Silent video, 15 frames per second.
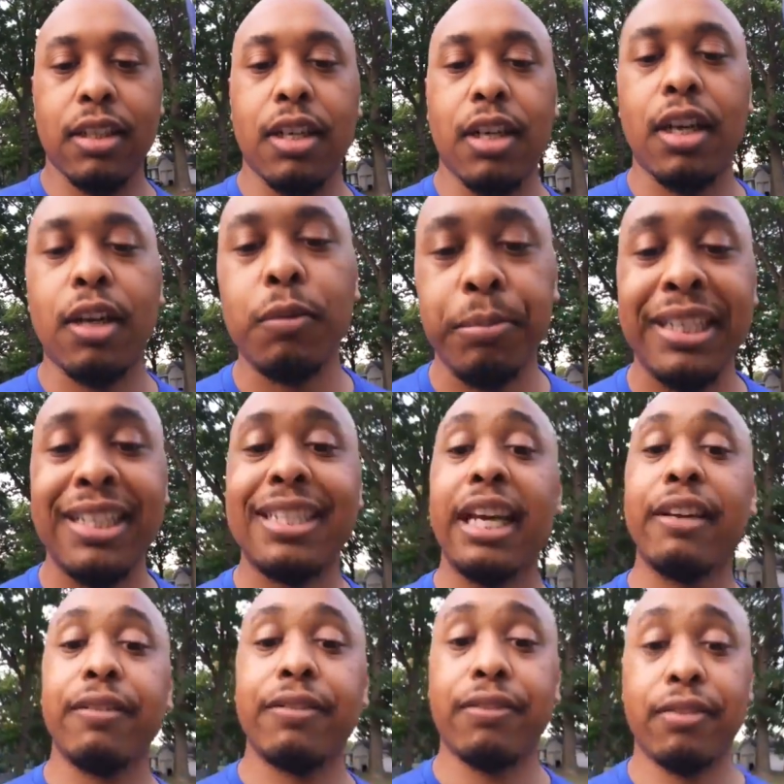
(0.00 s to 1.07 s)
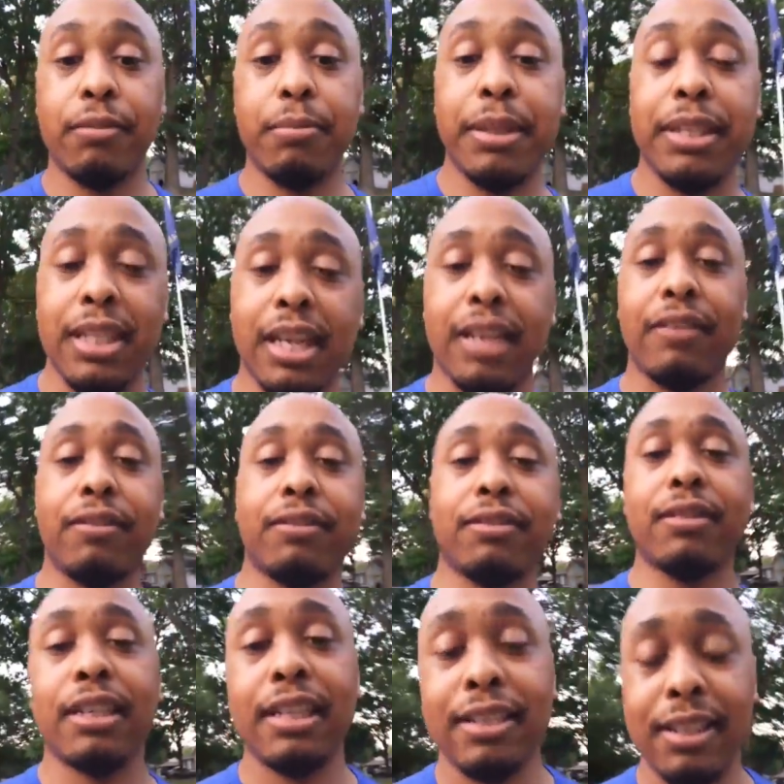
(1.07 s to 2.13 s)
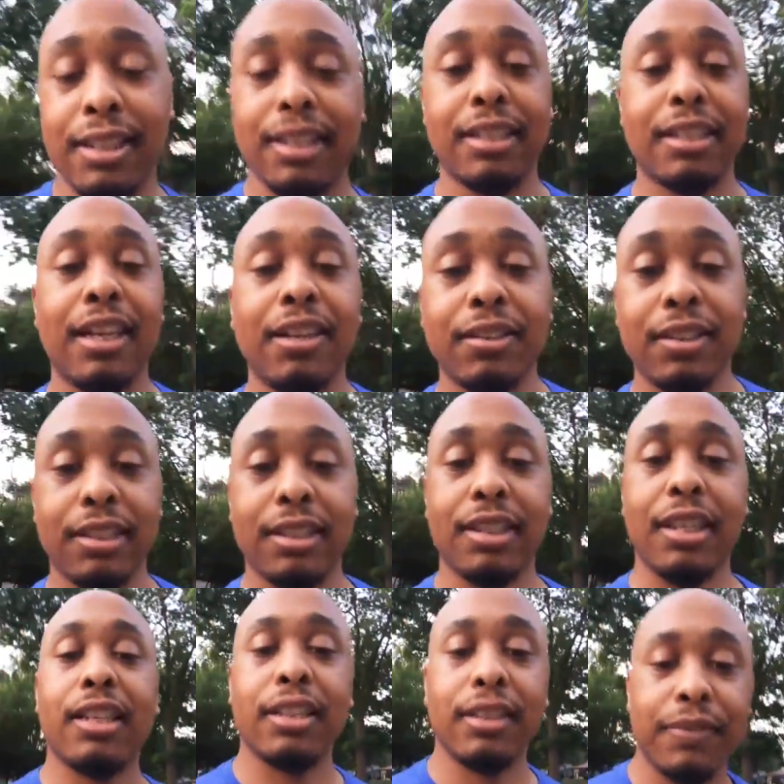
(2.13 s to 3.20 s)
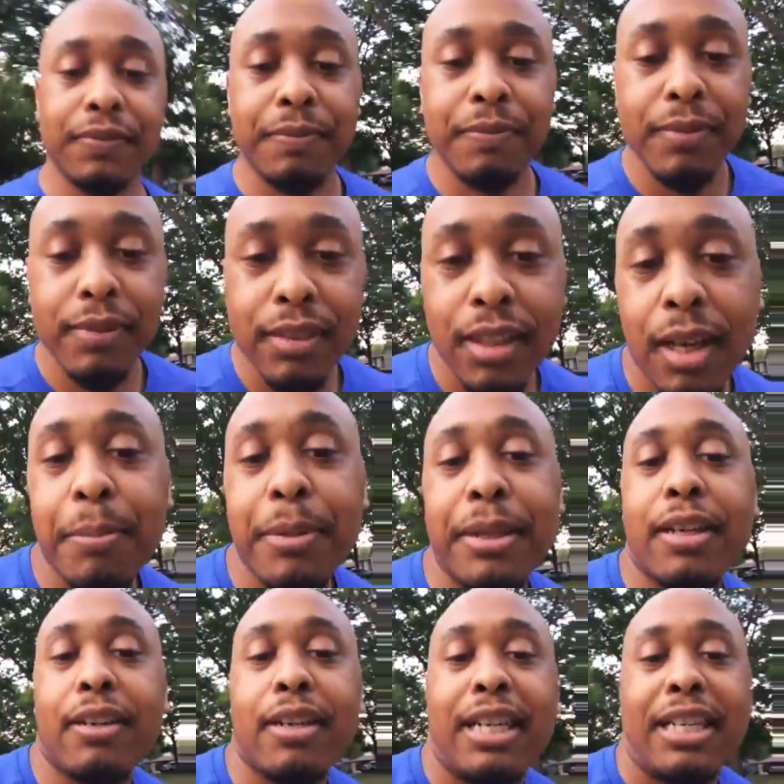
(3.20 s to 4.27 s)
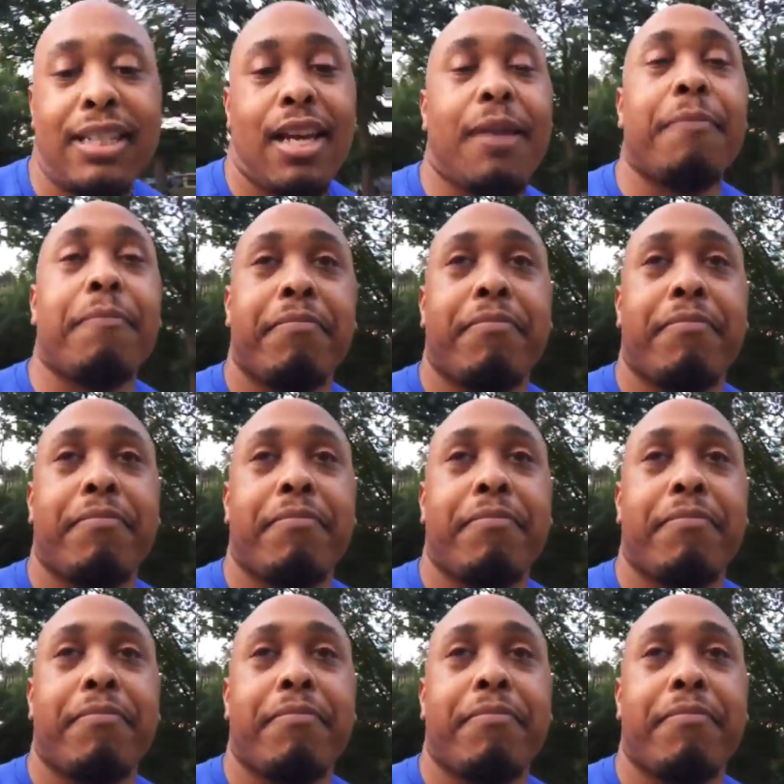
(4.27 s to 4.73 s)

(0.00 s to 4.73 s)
Oh, be safe, be safe. That sounds exciting. I'll be there next time.